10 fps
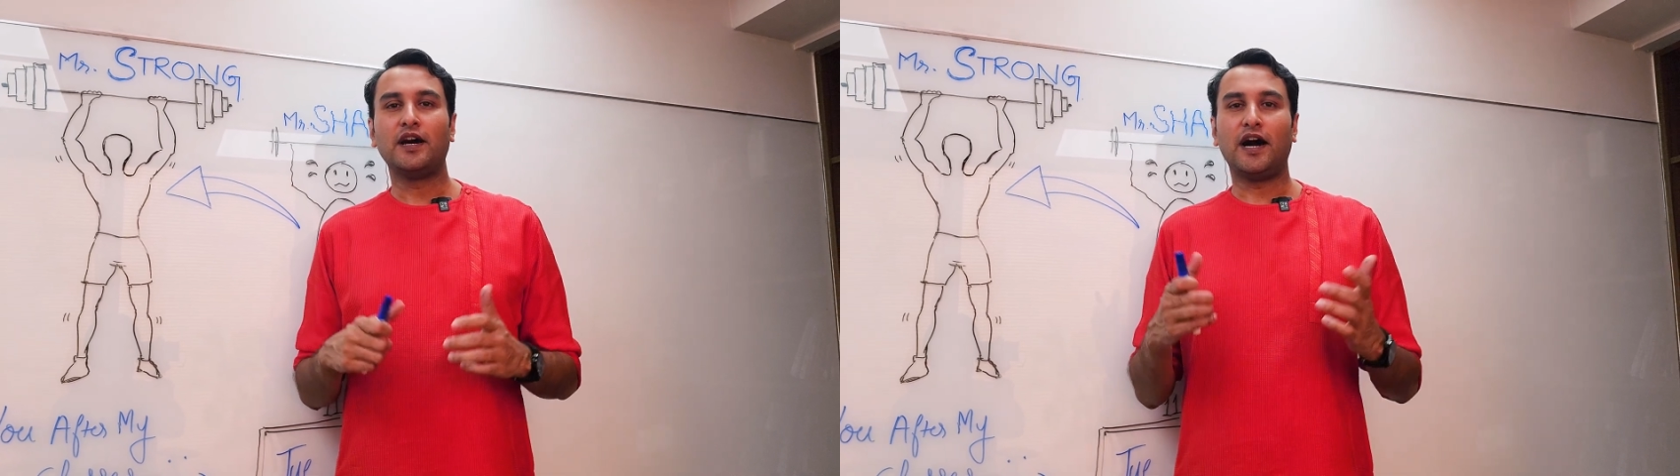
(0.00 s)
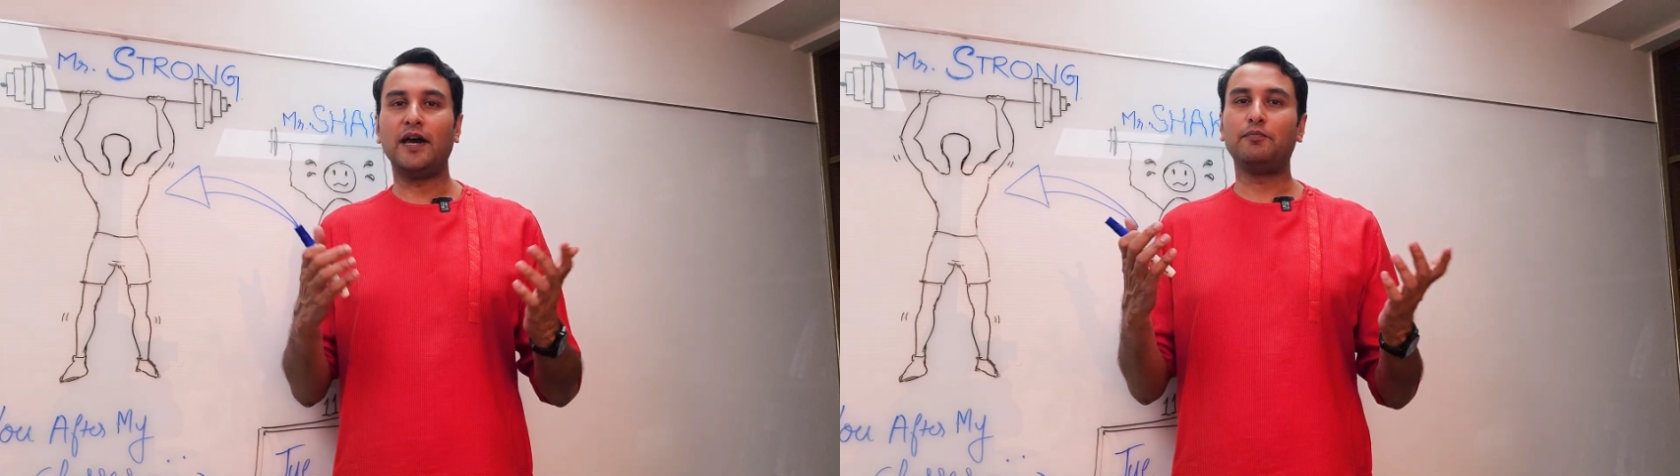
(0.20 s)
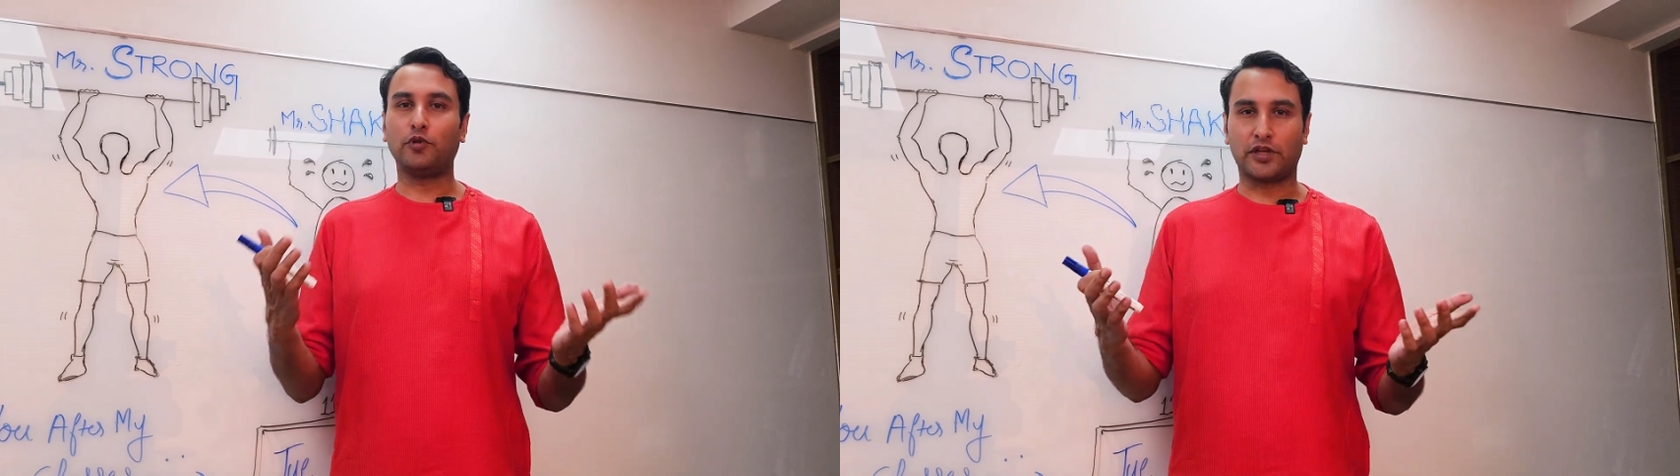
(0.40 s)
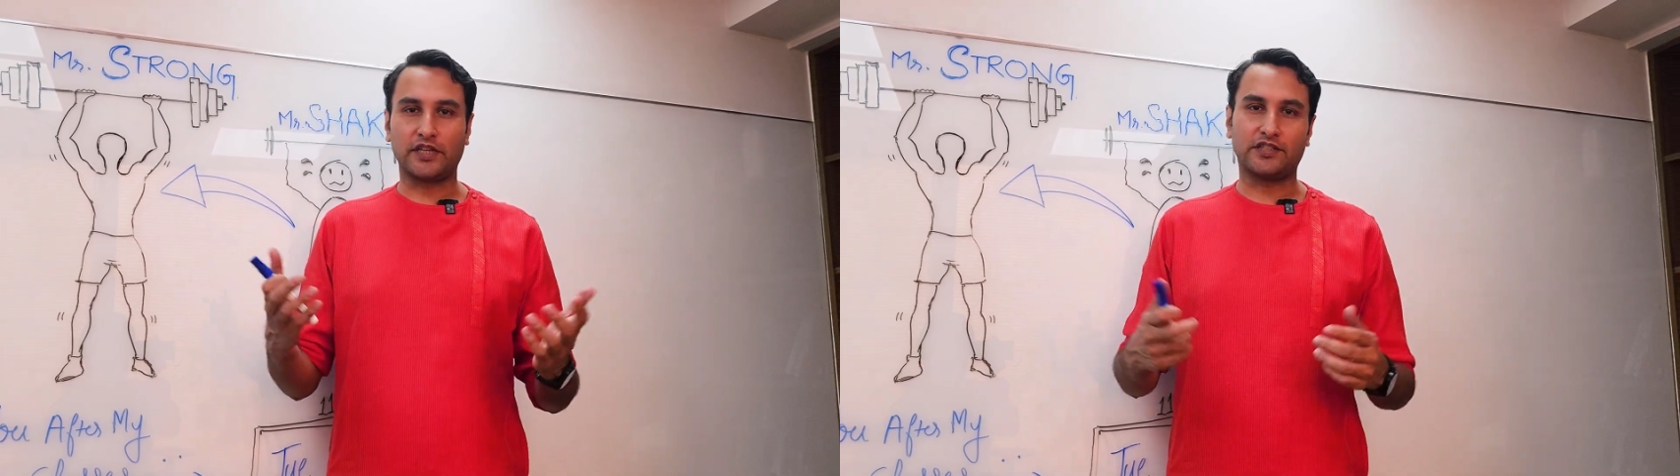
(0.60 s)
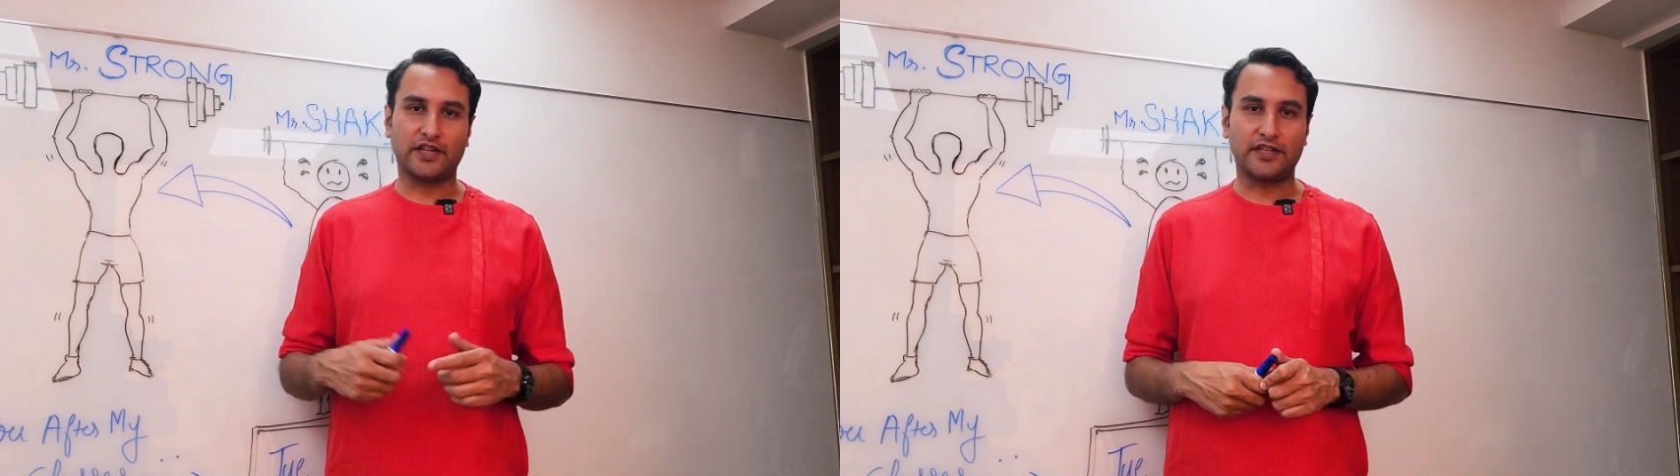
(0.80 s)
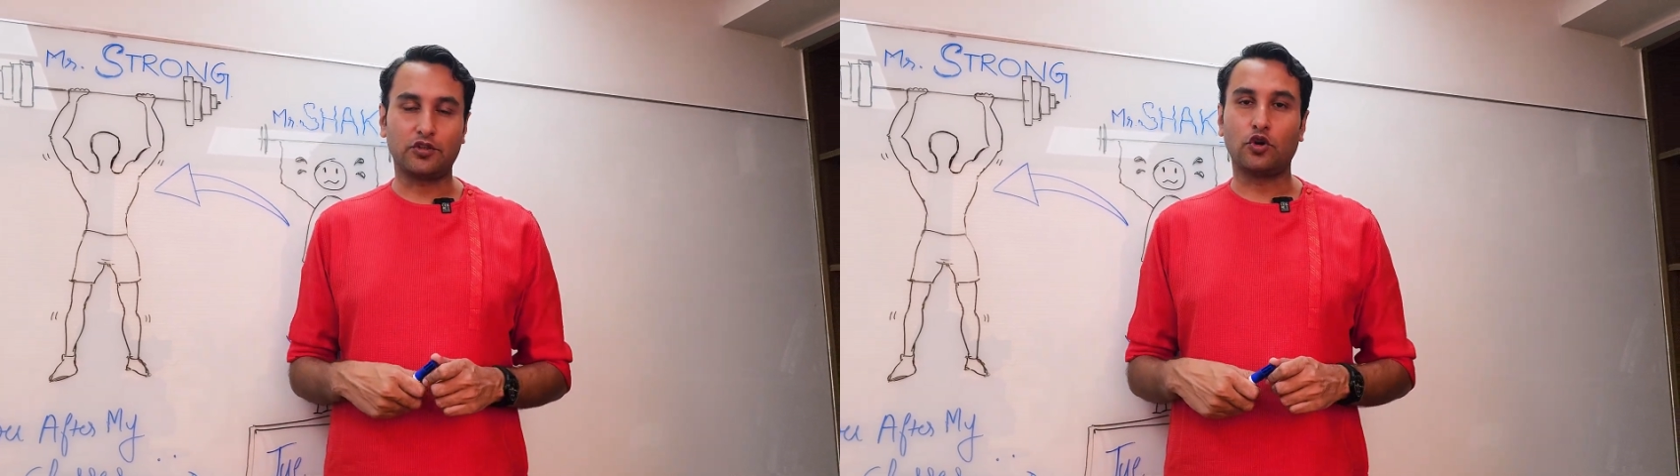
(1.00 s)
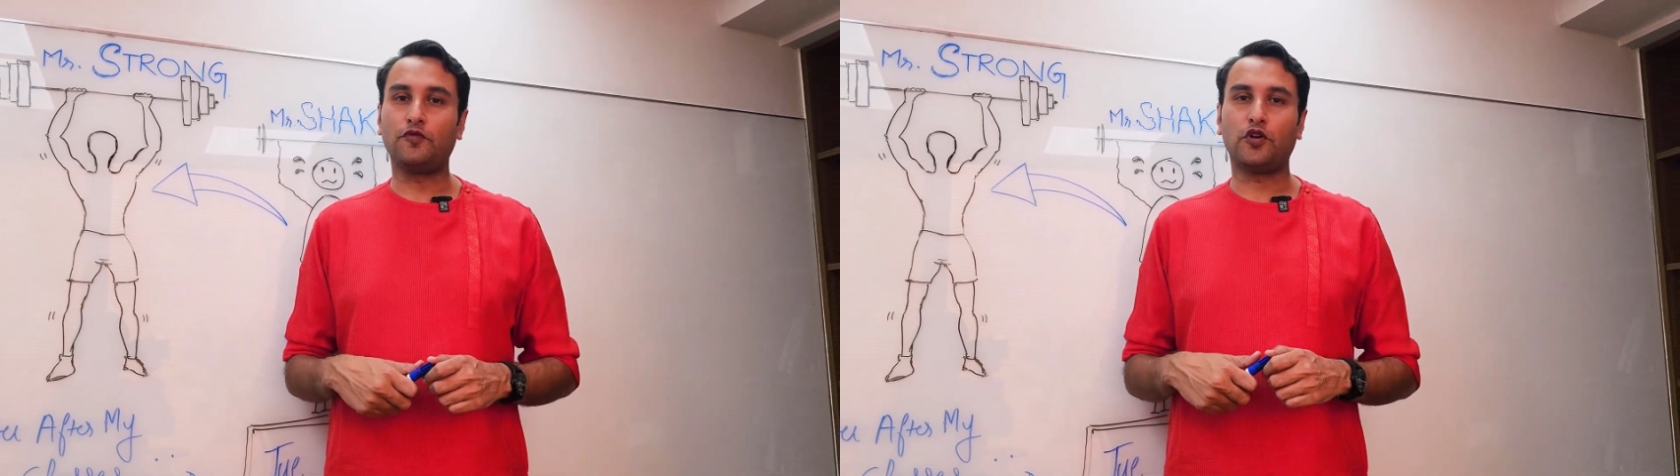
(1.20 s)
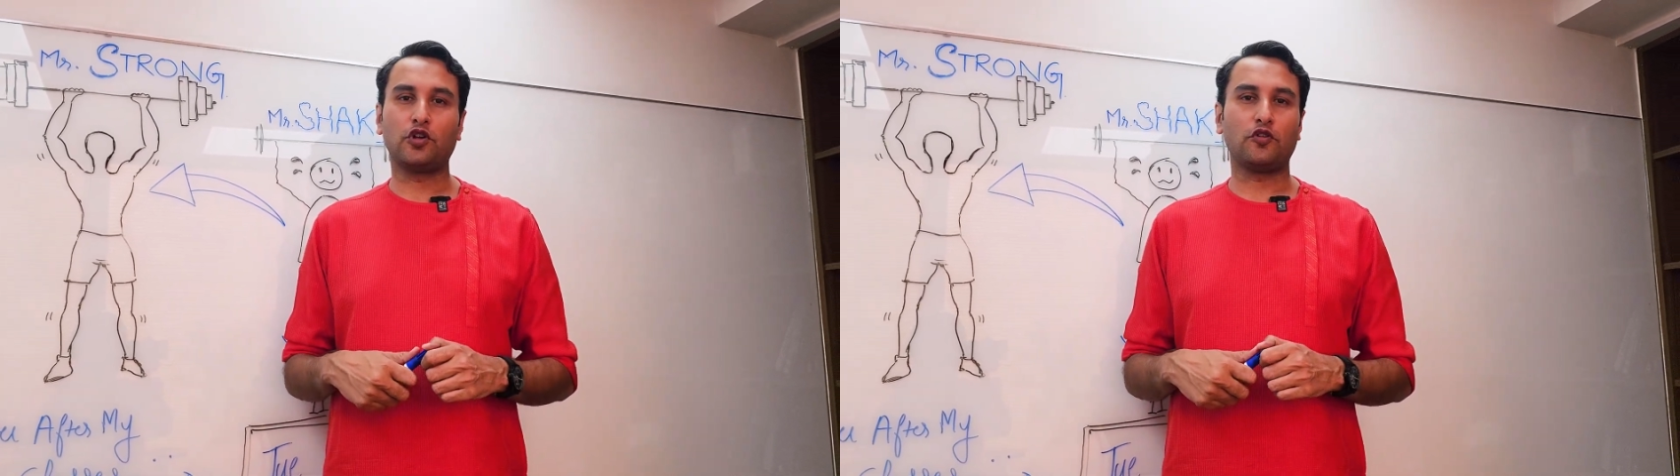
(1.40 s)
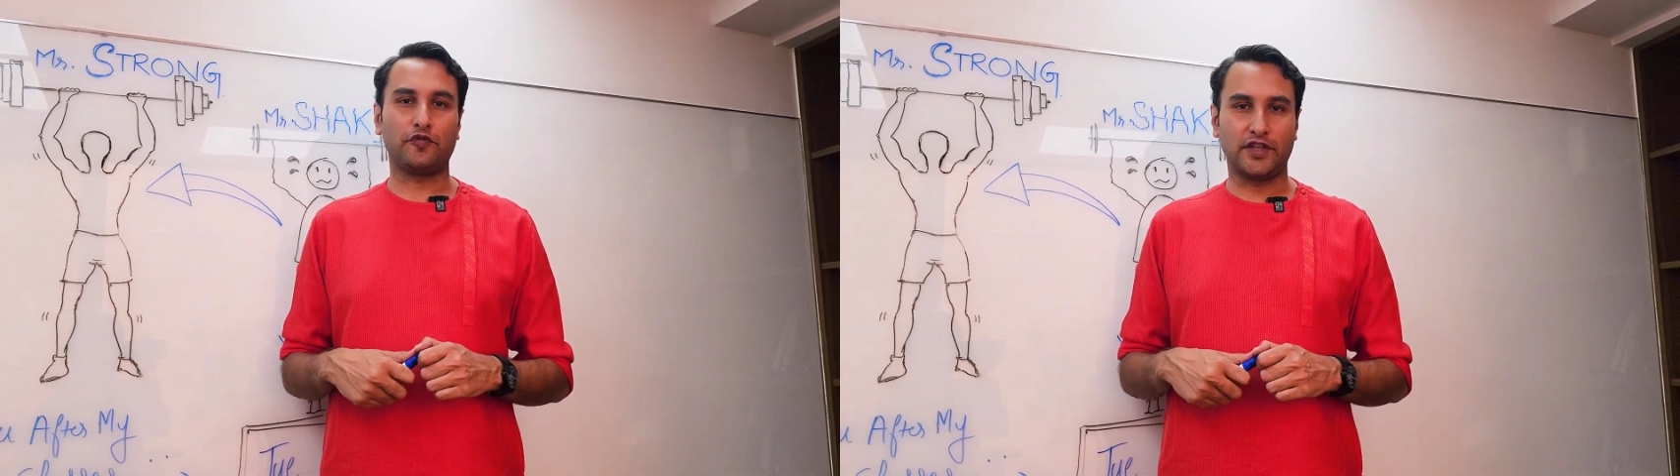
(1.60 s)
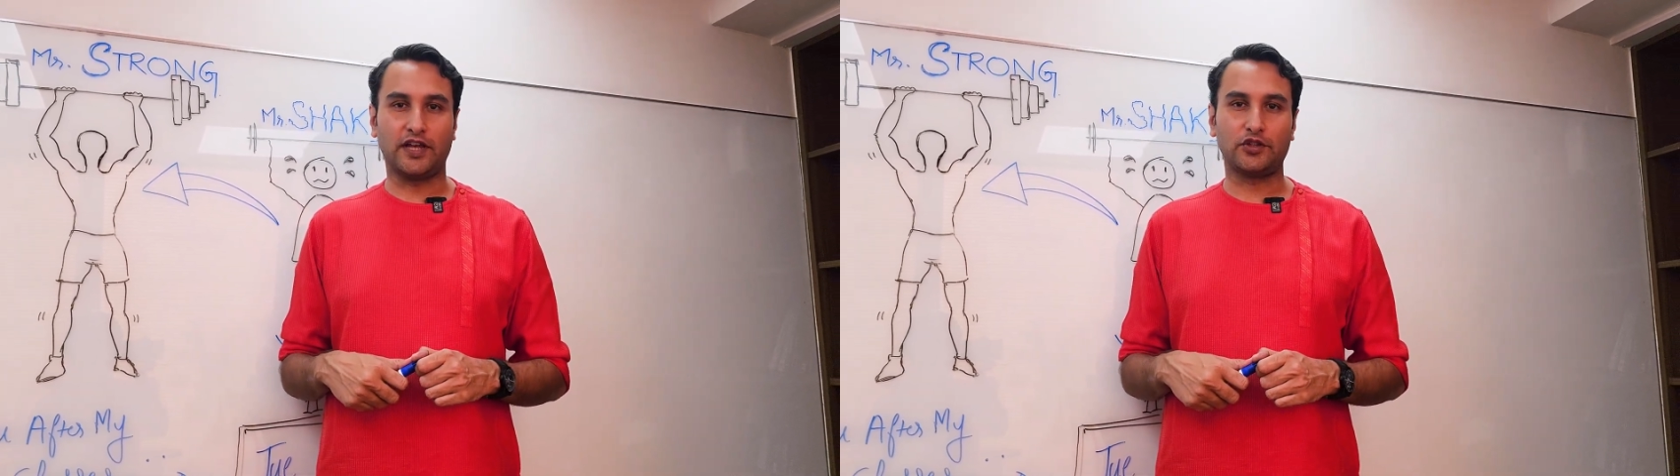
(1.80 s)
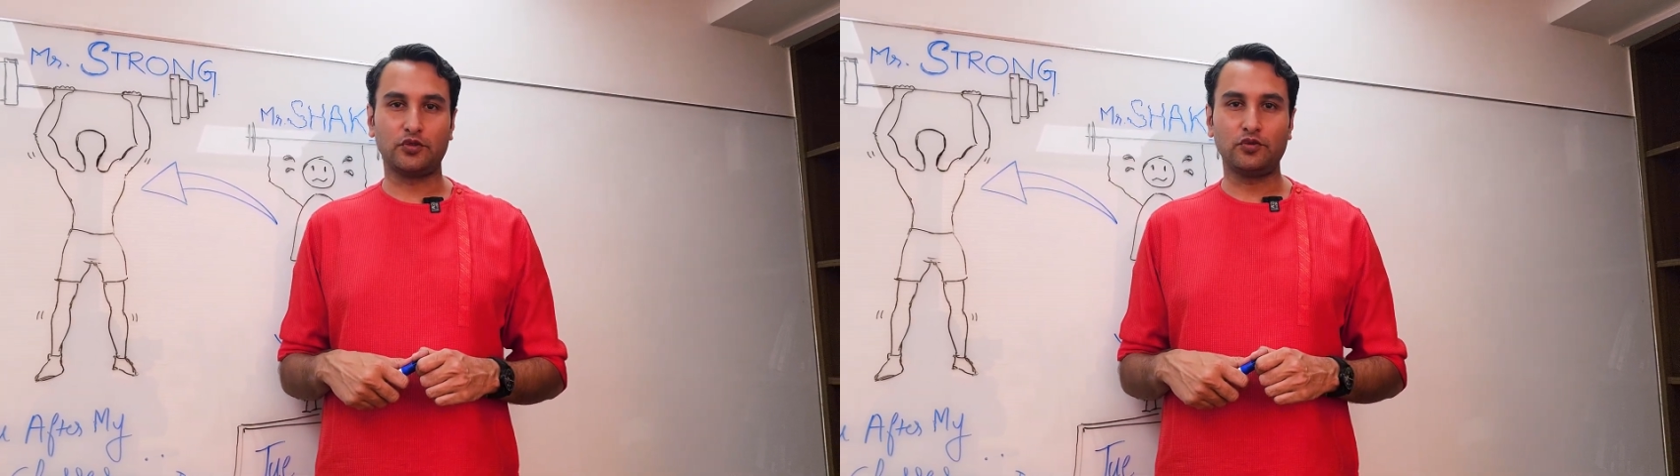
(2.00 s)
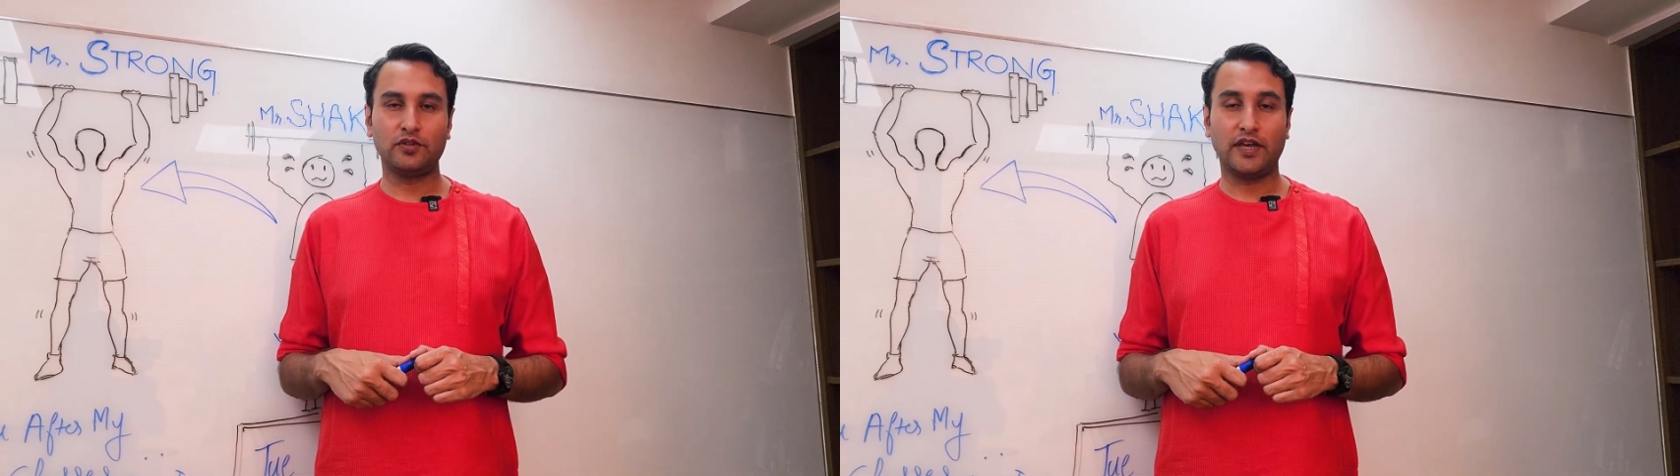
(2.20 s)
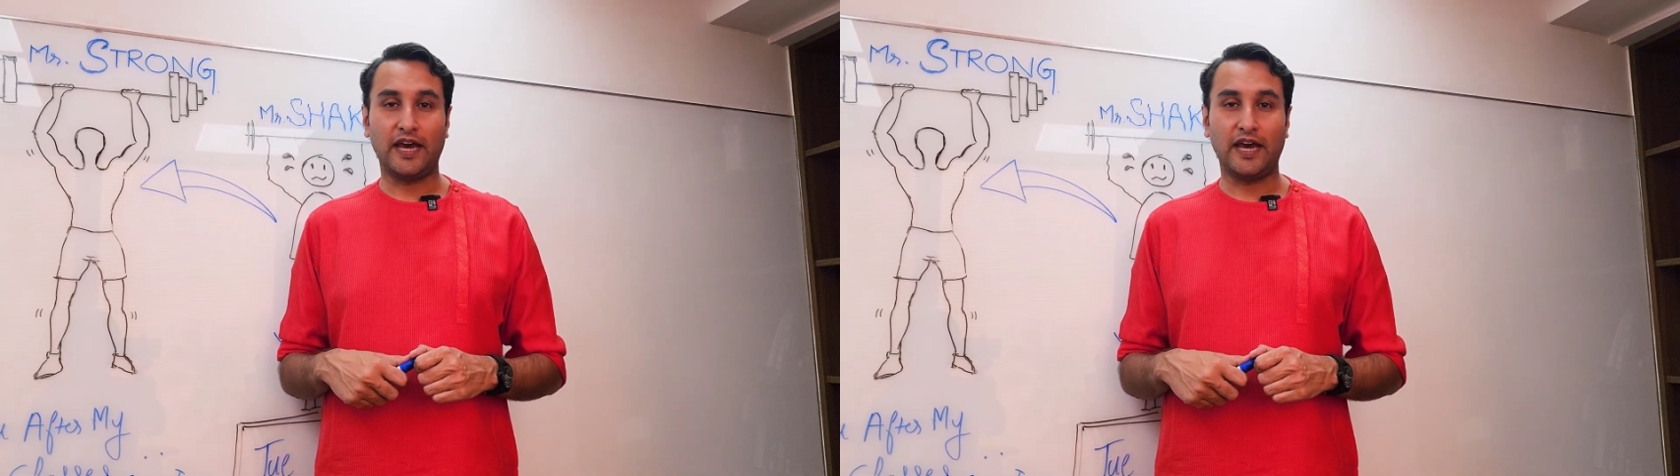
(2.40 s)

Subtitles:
I am Pulkit Jain, co-founder of Vedantu,